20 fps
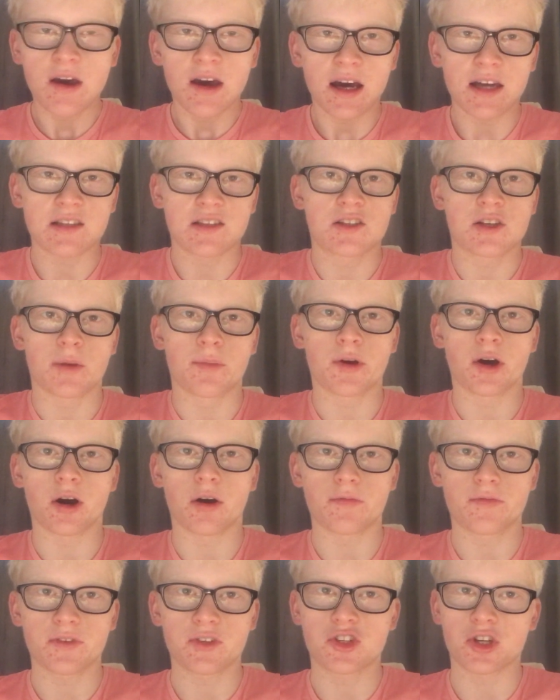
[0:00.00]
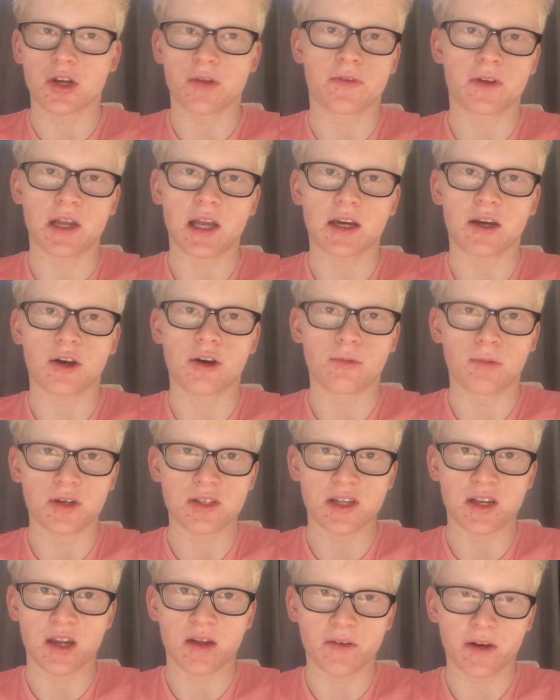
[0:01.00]
And to top it off, Jonathan Lecco
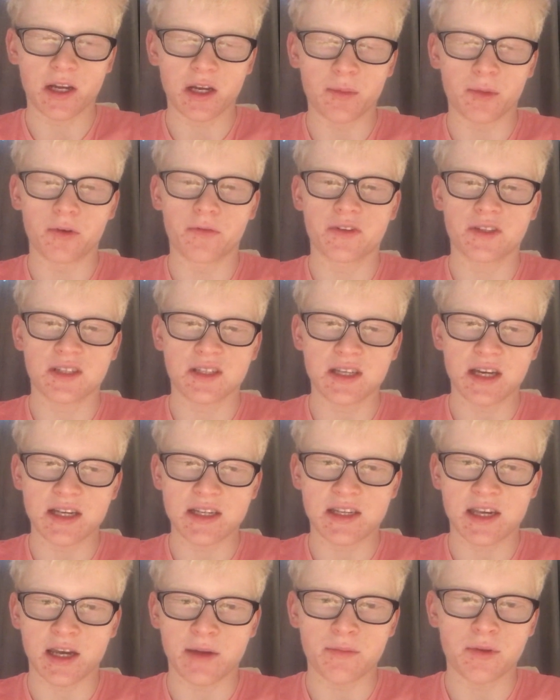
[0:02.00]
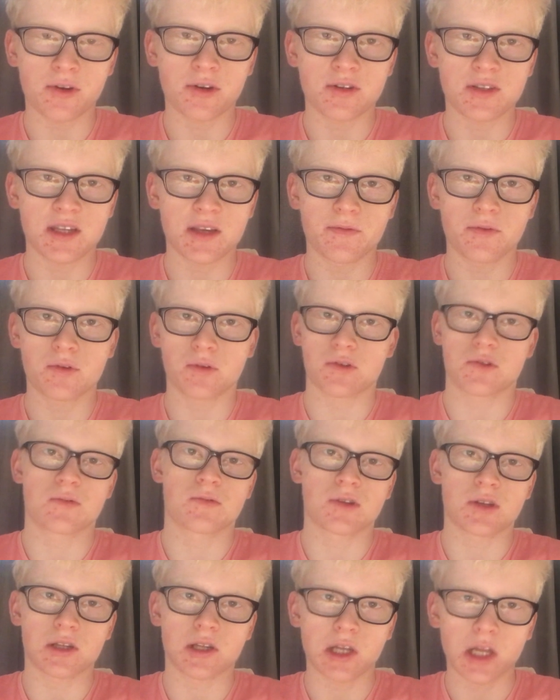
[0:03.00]
was unavailable for today's game because he, of course,
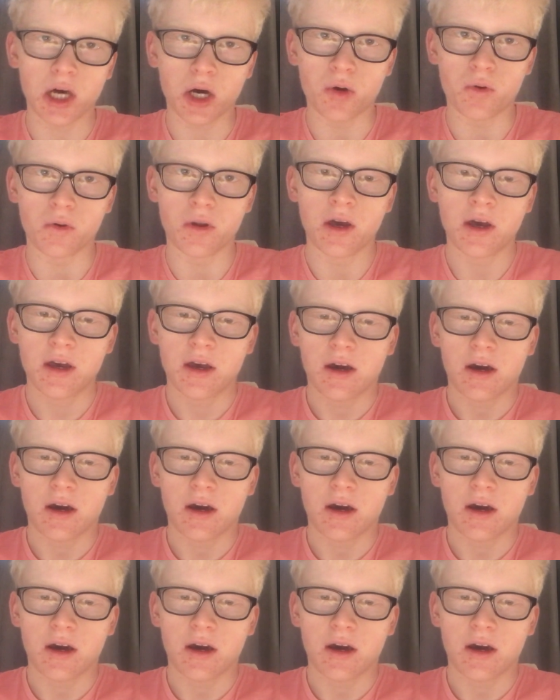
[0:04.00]
was on loan